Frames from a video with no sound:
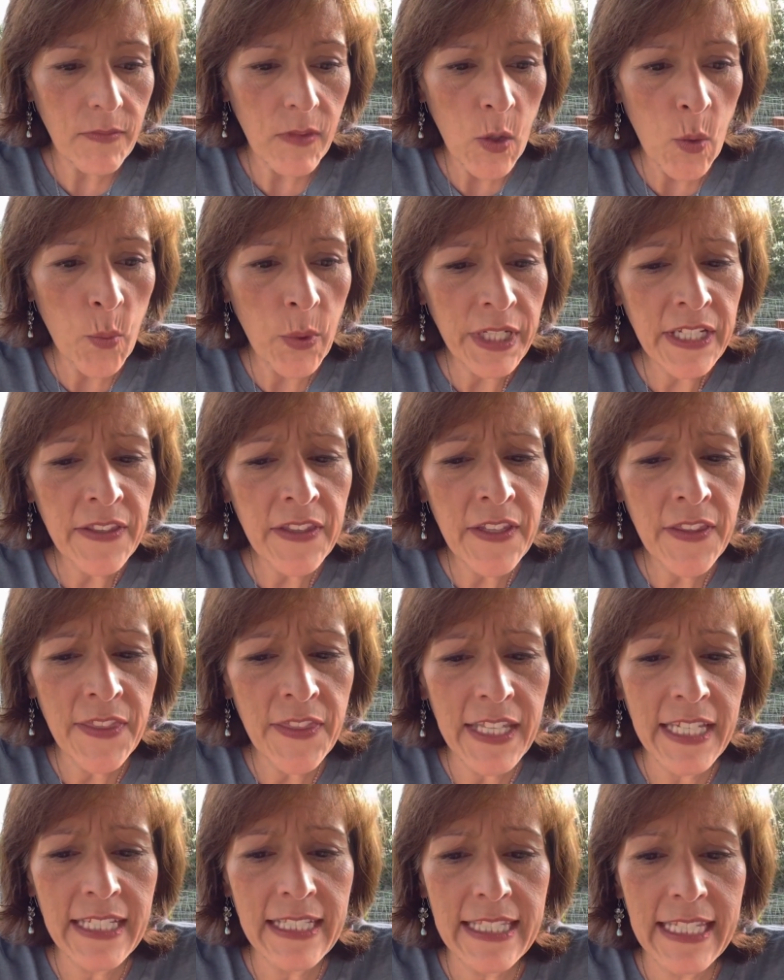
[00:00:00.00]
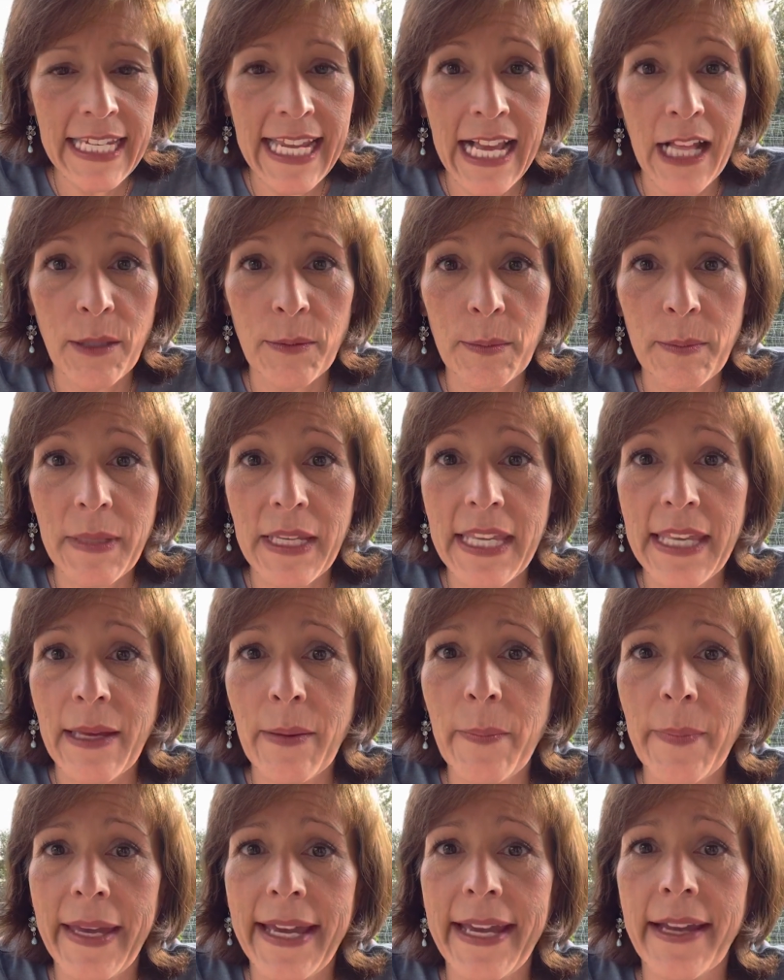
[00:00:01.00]
one of the things that helped me
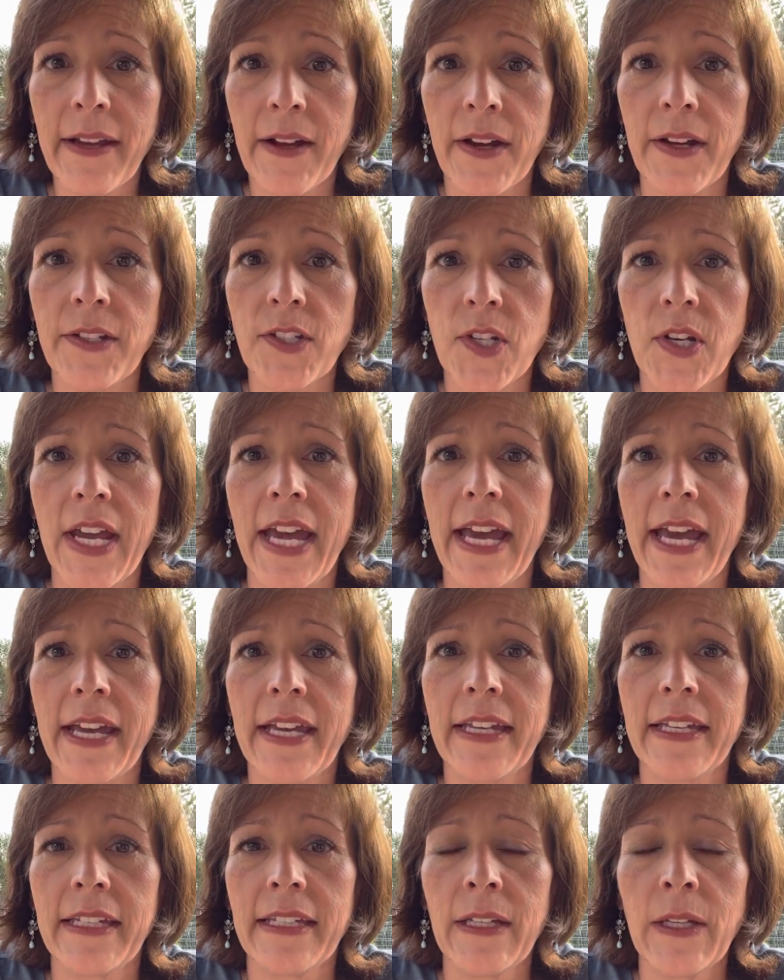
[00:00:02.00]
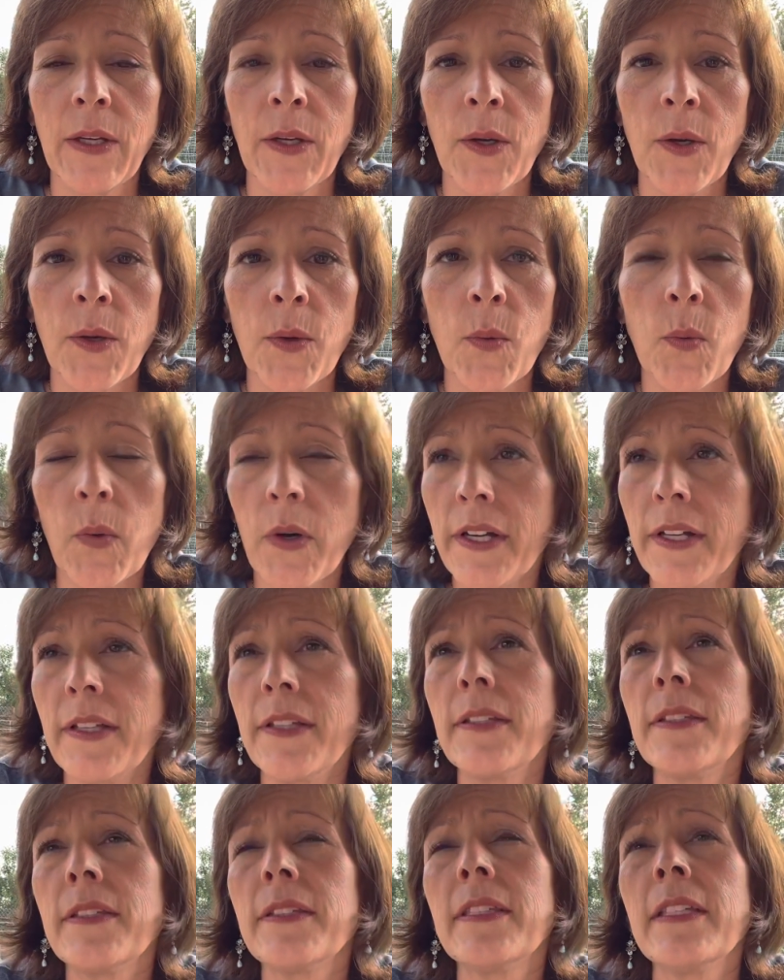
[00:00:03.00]
get back on track
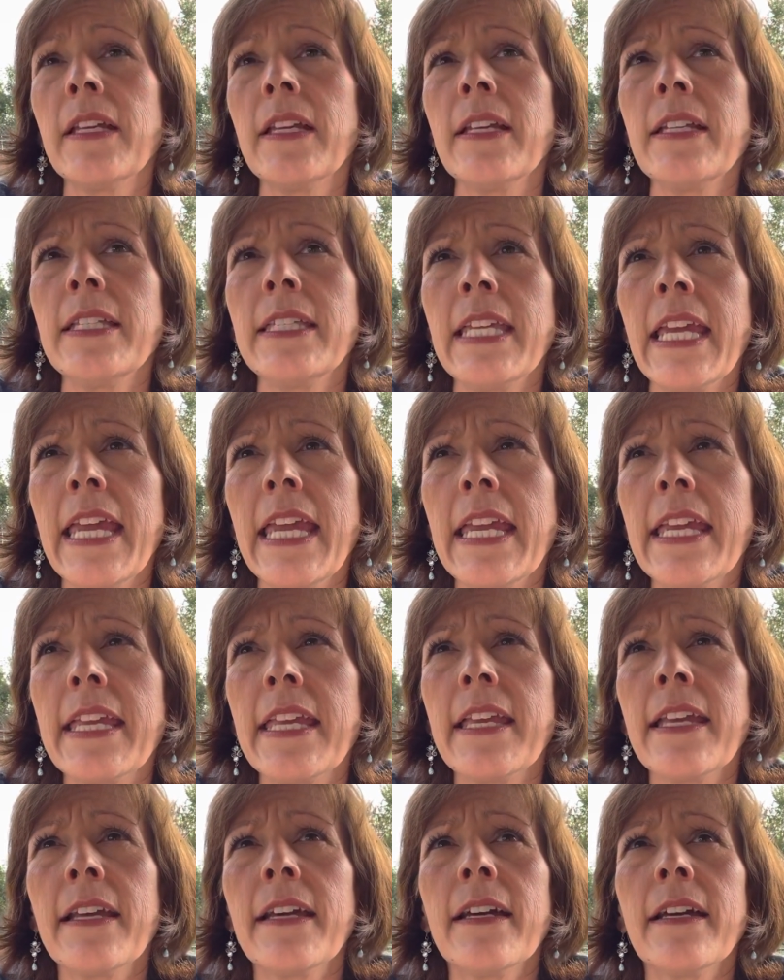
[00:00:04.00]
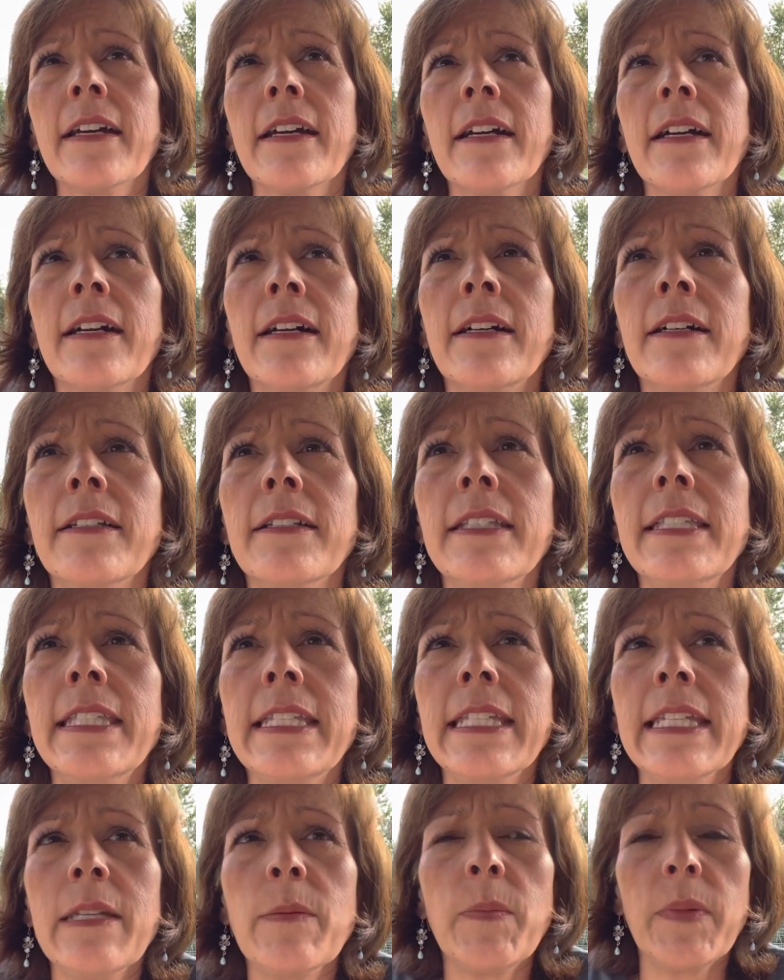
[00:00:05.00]
was taking a
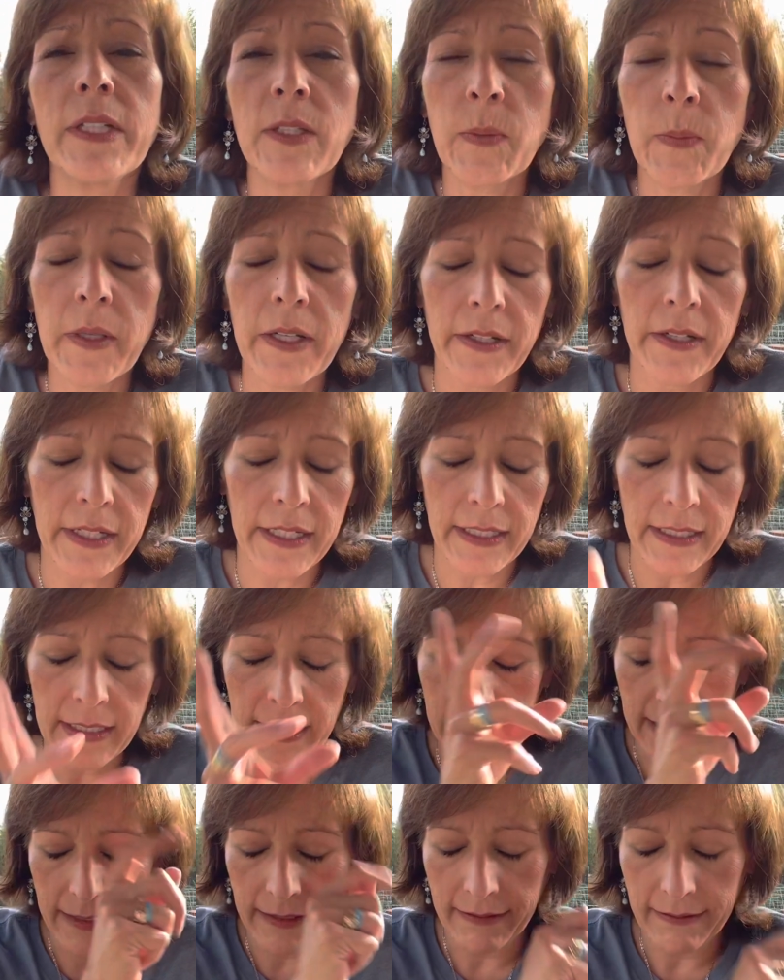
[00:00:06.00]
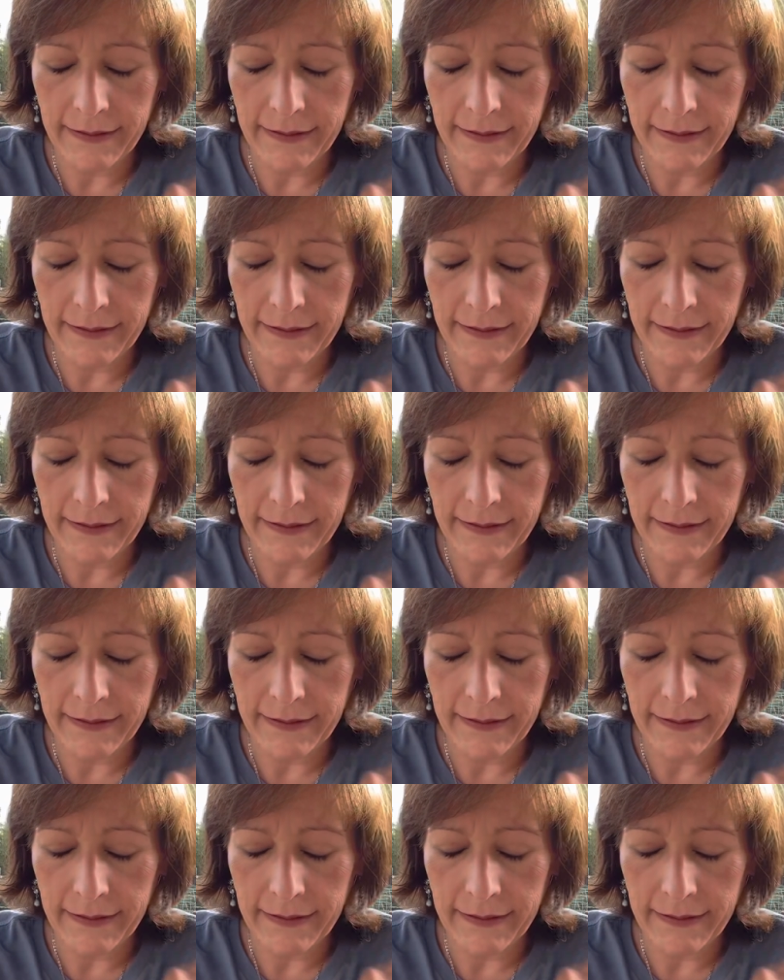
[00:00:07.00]
deep experience